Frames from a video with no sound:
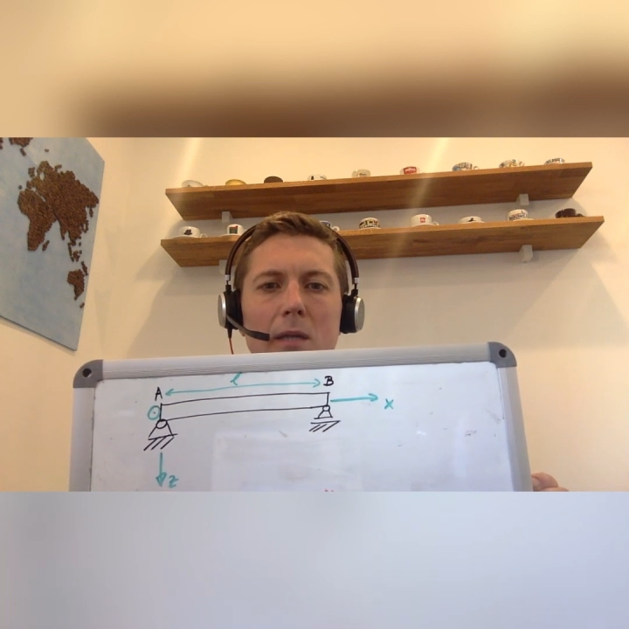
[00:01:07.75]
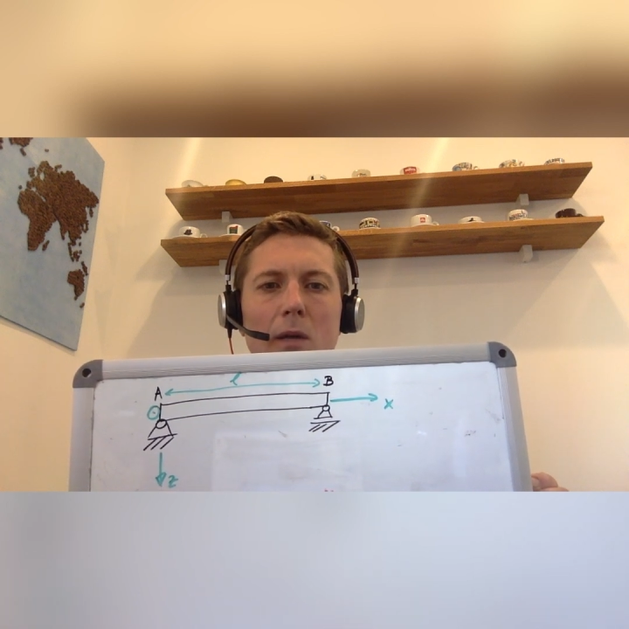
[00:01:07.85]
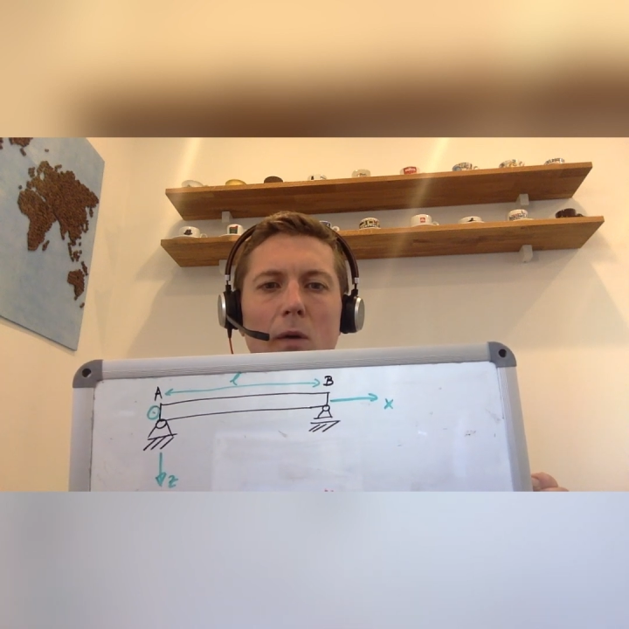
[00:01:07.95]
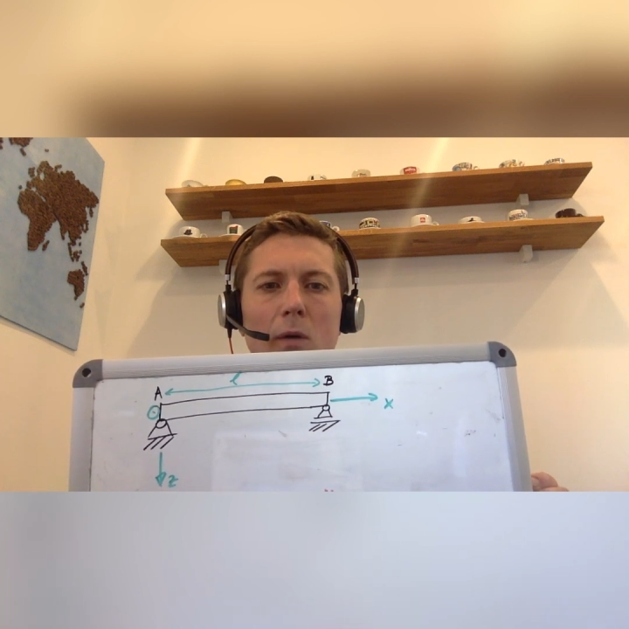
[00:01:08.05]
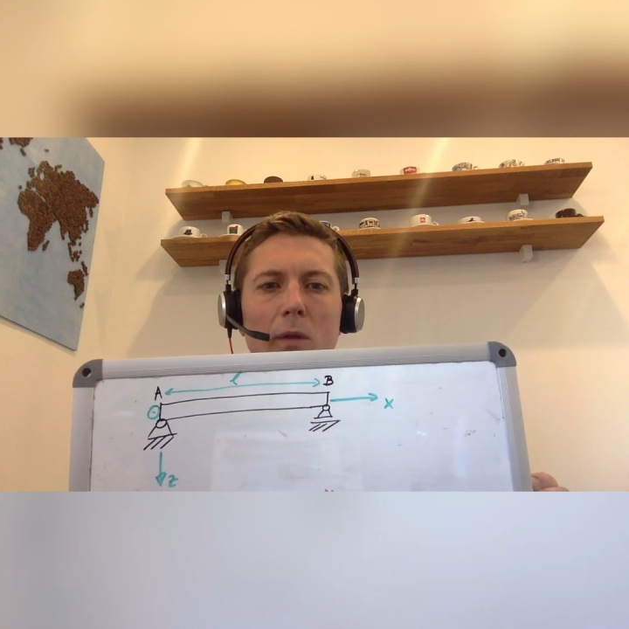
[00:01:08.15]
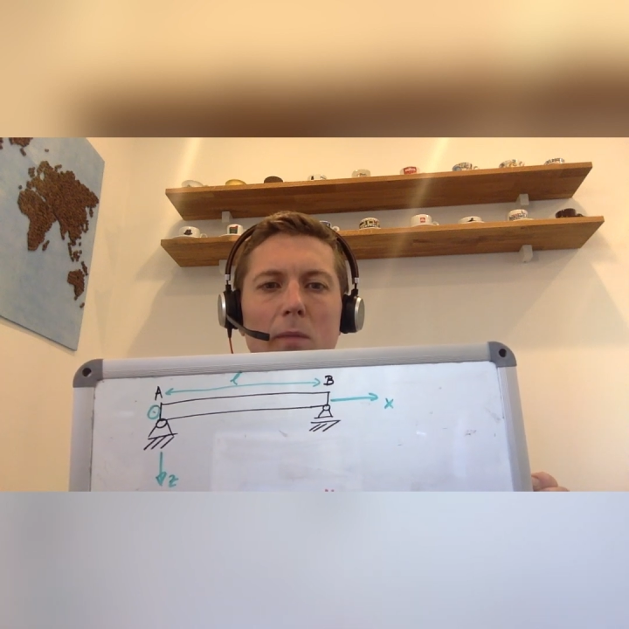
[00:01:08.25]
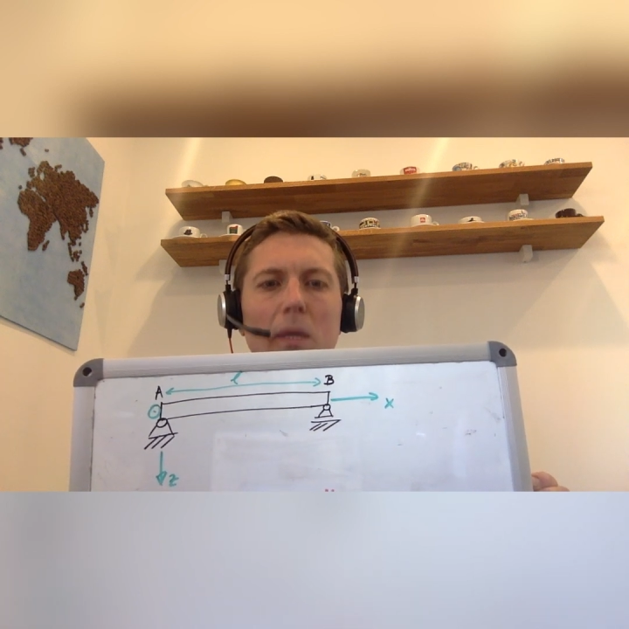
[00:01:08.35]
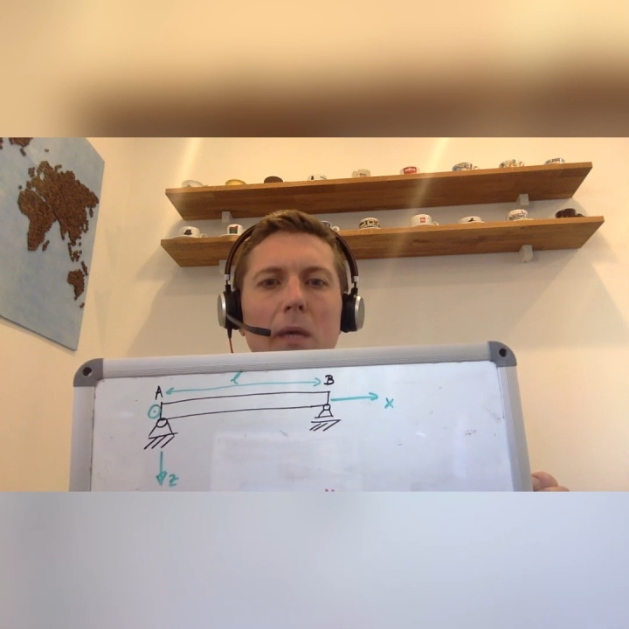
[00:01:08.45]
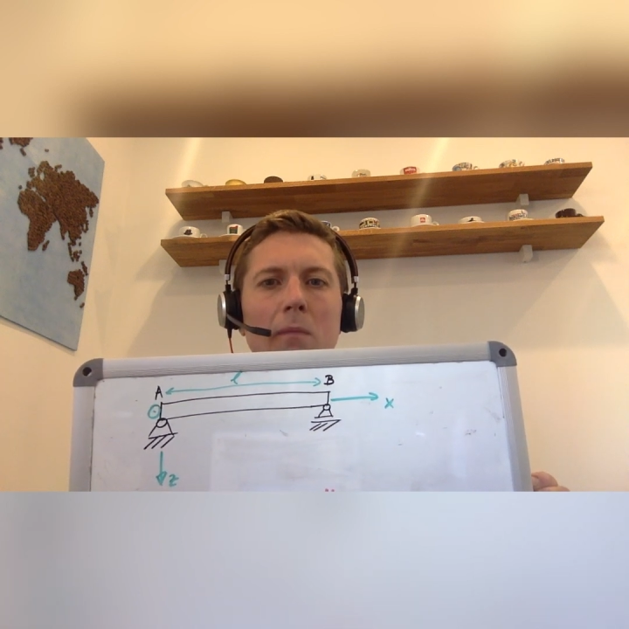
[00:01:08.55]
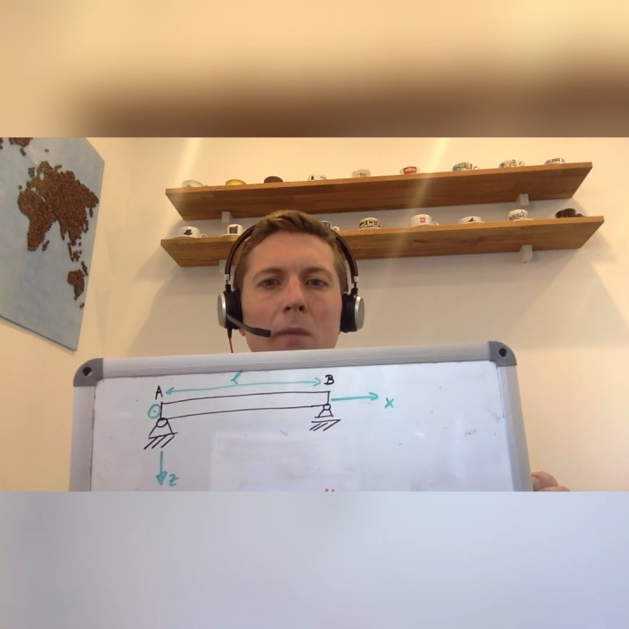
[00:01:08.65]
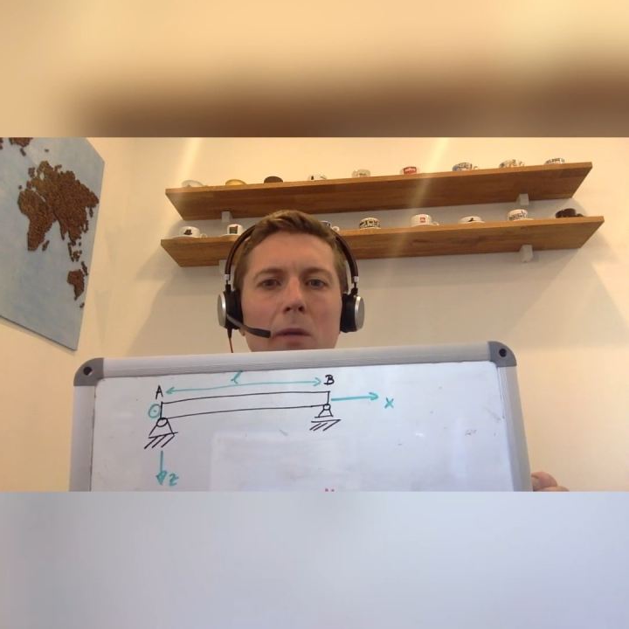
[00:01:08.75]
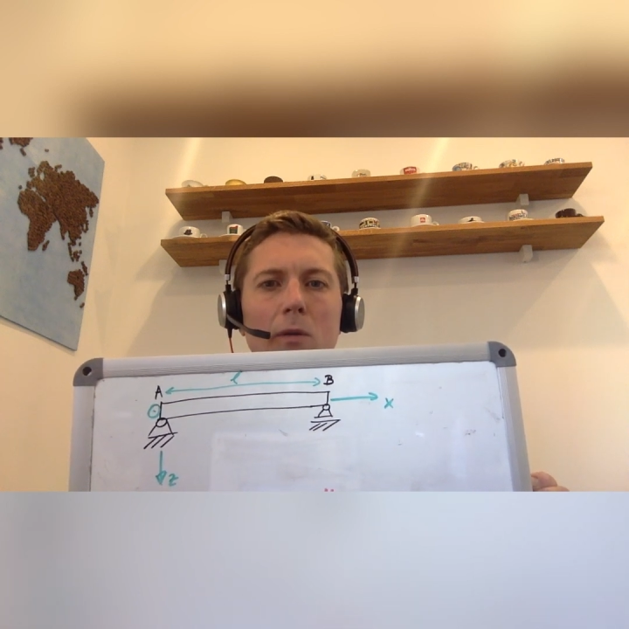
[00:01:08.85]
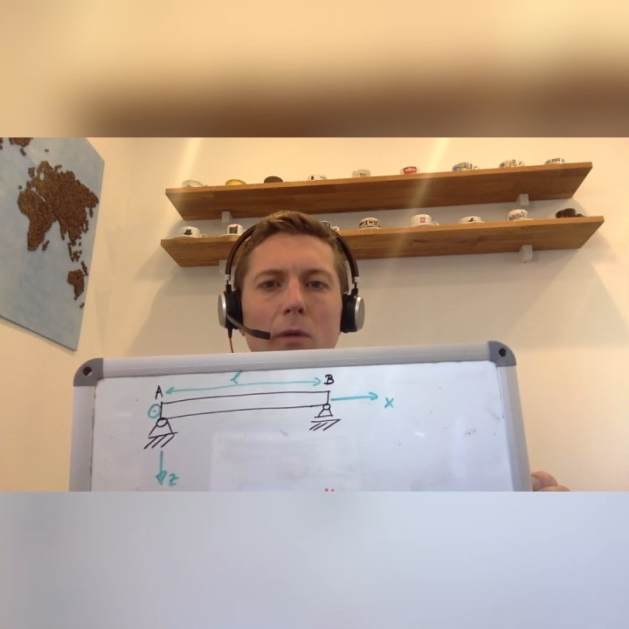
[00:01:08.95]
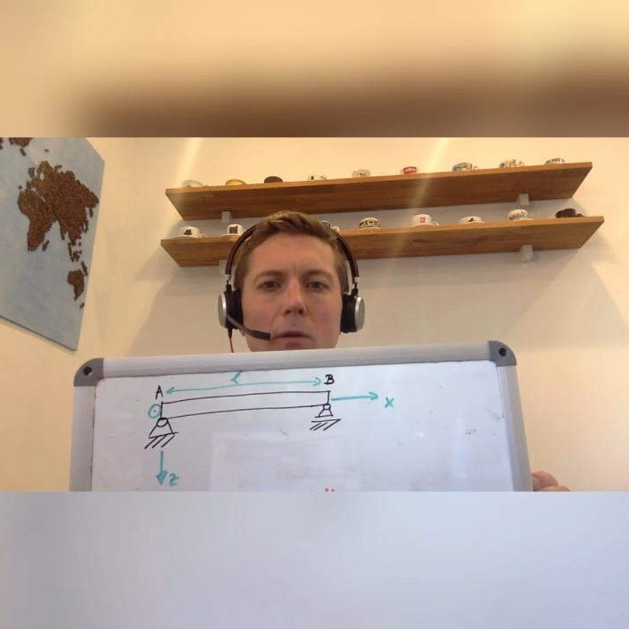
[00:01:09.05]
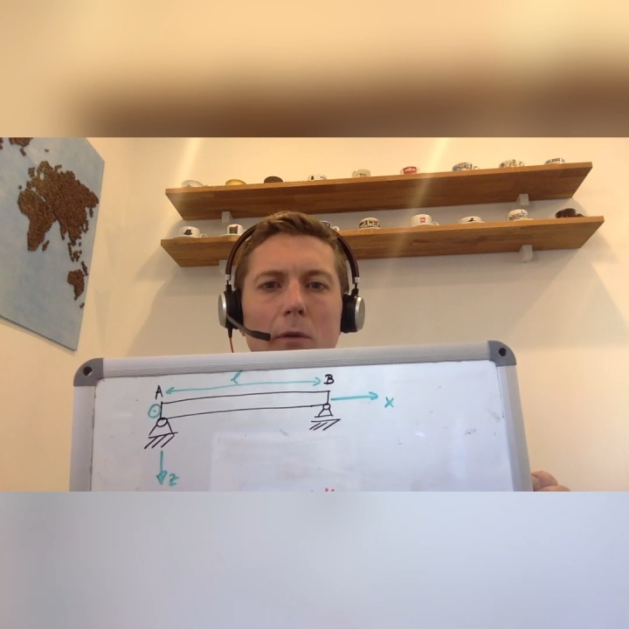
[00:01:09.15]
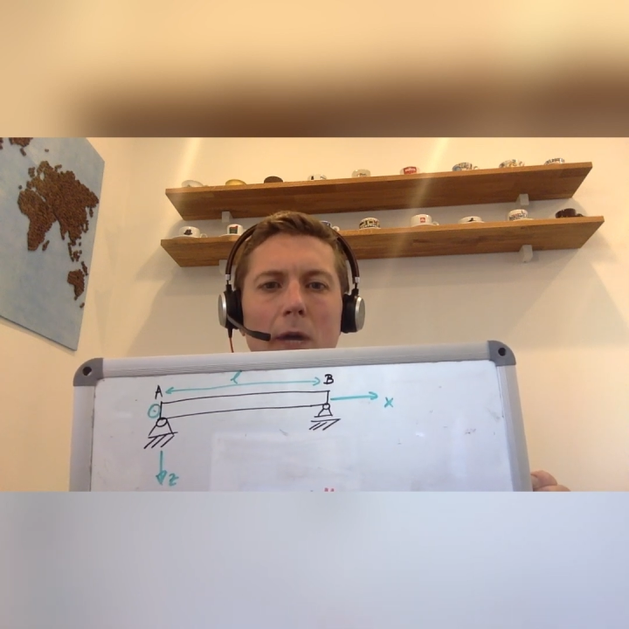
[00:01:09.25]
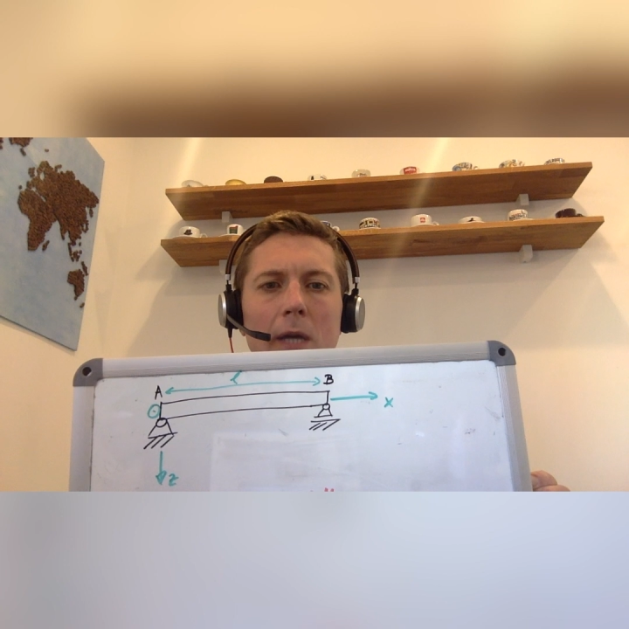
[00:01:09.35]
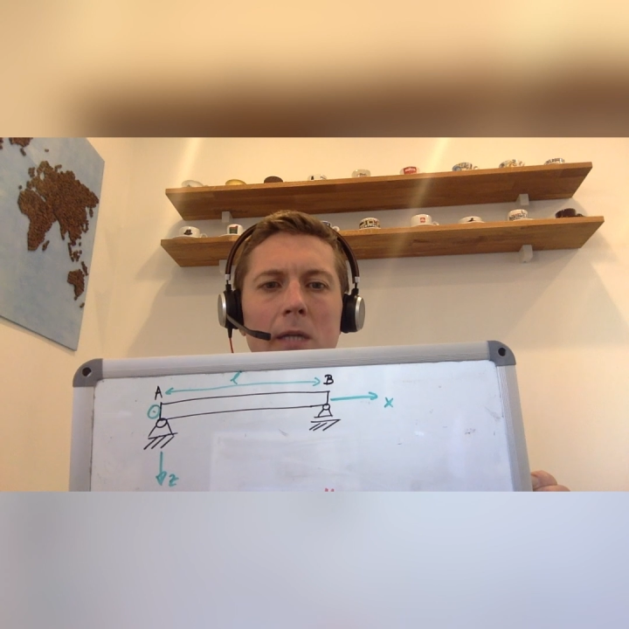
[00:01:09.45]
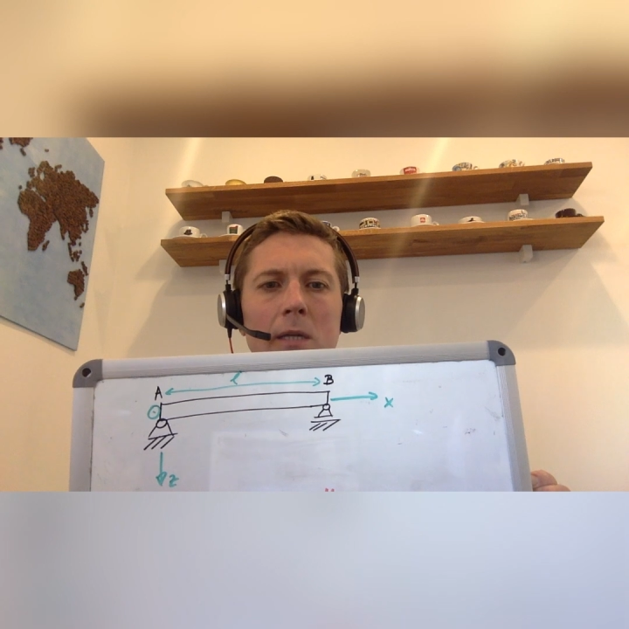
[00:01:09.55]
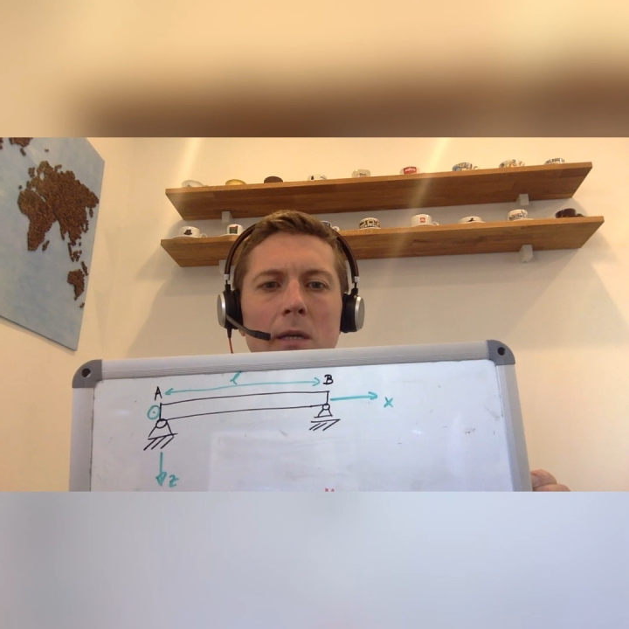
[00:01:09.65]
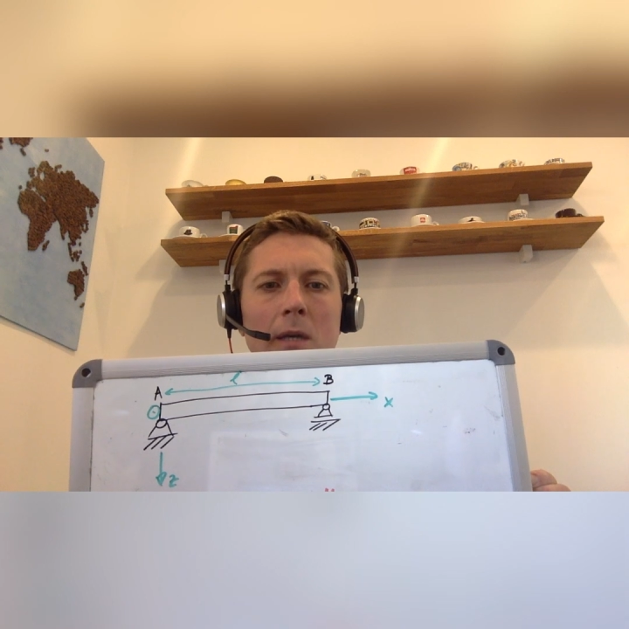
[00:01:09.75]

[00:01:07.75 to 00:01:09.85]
along the beam to the right,